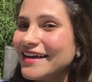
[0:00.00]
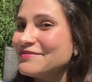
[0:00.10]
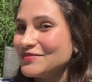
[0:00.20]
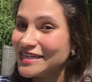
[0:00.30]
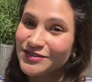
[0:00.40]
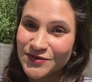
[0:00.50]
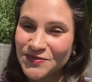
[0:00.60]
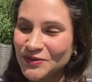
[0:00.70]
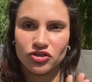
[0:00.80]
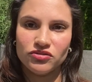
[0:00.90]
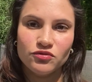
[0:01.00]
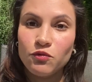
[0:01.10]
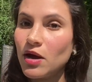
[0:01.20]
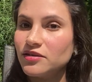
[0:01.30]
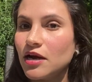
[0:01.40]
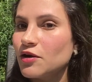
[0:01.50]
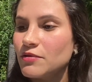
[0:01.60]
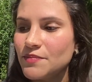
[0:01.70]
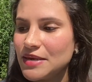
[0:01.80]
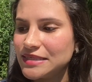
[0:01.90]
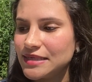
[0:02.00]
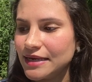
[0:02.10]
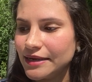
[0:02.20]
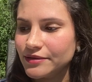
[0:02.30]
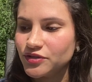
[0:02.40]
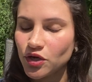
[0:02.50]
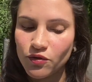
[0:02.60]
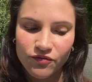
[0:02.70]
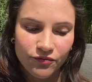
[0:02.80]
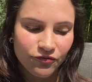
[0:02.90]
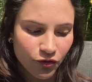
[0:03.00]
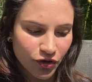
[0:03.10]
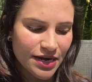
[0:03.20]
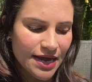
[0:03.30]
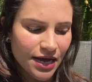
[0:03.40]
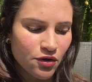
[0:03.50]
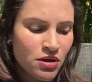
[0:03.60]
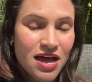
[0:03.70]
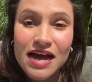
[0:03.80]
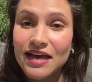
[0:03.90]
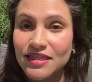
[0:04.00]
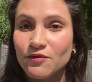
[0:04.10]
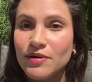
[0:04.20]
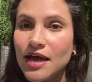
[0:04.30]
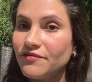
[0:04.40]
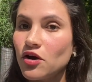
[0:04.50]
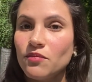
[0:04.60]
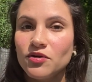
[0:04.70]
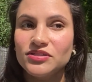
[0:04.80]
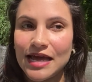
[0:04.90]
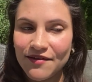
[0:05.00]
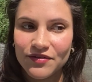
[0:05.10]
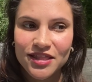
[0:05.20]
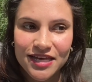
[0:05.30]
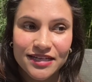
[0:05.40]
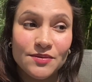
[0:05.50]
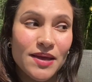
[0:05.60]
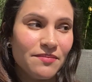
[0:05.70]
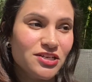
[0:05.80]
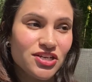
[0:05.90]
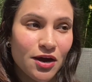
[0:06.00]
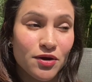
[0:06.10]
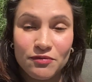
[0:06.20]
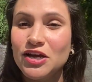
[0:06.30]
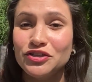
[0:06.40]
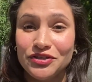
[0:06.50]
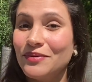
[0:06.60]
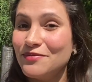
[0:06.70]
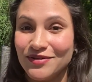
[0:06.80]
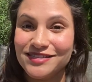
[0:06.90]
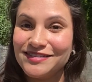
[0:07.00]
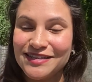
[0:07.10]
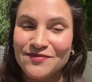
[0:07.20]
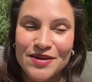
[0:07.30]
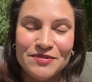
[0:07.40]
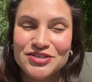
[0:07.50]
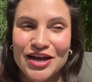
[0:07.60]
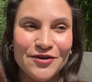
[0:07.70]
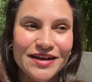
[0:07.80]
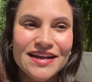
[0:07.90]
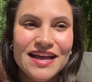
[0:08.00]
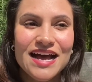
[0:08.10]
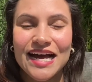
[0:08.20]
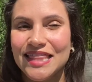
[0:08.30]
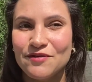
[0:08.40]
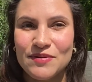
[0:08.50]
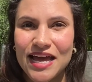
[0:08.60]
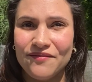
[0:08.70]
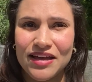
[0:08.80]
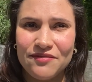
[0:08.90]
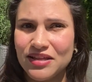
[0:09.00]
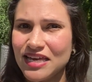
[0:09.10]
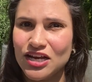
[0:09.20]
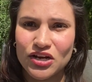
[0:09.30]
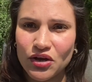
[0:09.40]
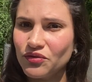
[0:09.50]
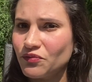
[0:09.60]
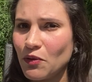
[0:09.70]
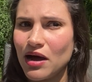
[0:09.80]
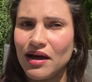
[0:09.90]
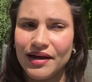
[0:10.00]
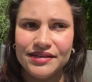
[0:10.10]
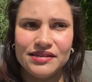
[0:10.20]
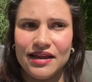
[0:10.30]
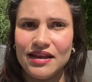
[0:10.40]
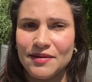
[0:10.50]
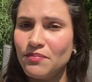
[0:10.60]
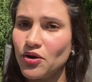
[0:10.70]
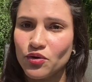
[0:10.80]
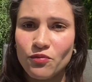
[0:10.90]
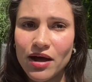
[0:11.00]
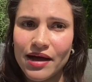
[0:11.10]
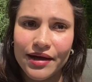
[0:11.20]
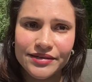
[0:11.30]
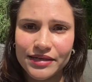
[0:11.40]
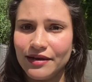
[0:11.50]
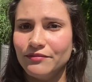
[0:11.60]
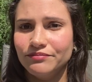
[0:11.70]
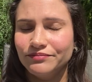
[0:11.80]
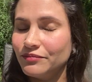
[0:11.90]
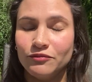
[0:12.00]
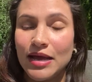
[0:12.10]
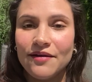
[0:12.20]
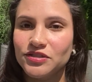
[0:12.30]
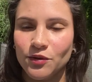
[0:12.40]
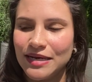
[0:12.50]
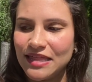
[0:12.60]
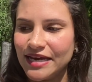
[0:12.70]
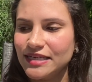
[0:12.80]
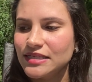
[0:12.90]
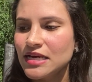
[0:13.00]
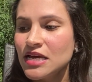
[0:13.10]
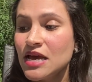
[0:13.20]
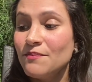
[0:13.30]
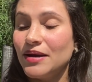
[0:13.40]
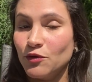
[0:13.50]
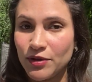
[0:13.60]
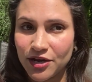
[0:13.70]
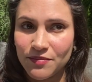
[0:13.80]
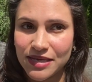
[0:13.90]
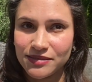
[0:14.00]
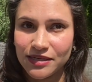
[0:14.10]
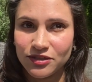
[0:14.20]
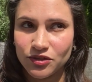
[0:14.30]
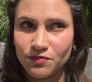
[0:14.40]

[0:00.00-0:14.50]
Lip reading: but it's doable. So what are we missing? So for now, I think we have almost everything. The baby shower, we got so many presents in the baby shower. I think we have everything clothes-wise and like bottle-wise, and we have so many things. But we are missing